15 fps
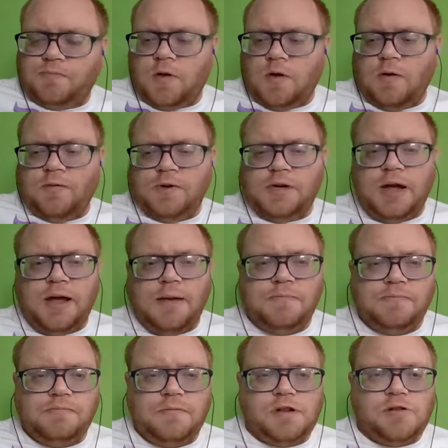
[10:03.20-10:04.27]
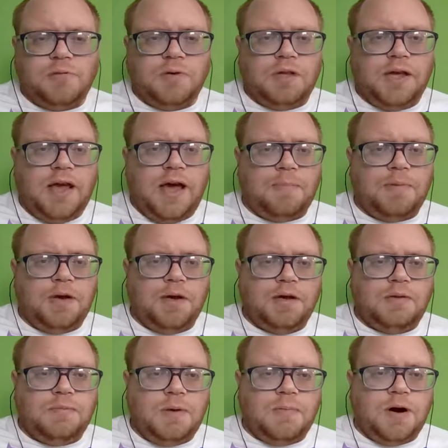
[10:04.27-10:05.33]
over time. Makes me really happy
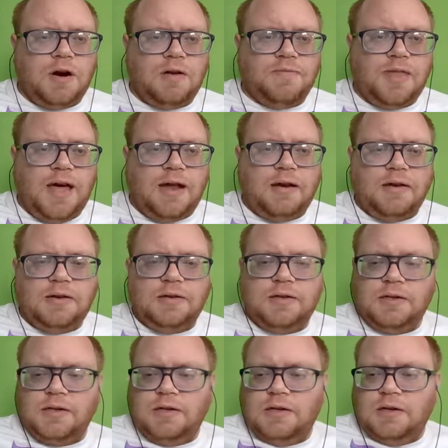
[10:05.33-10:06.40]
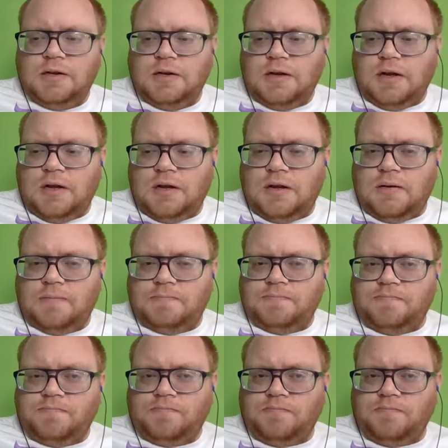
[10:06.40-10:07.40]
to be part of that. Um,